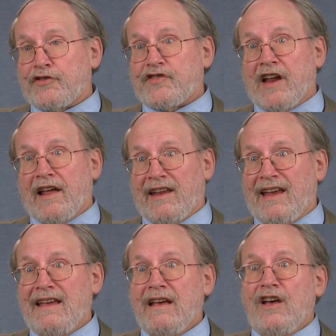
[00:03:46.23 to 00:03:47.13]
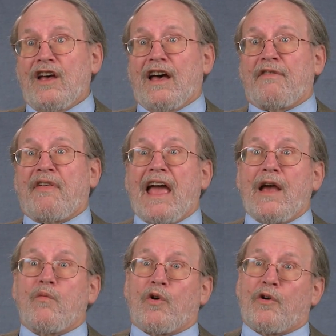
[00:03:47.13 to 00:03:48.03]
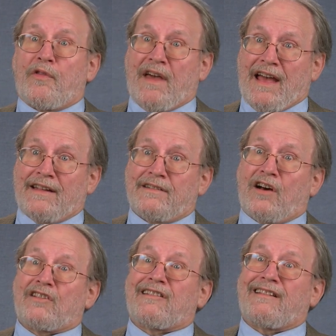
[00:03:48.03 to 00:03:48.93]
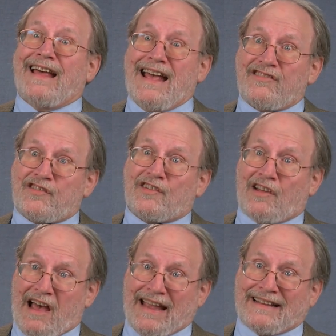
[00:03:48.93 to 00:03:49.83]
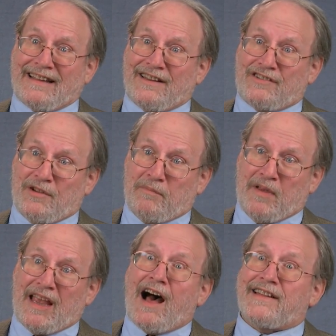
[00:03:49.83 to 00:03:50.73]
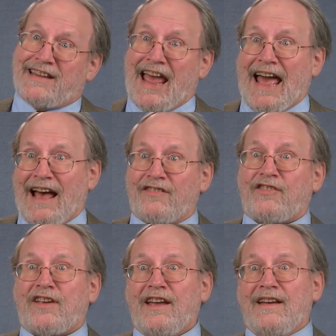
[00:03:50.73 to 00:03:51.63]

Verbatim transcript: study, they were then less likely to be on task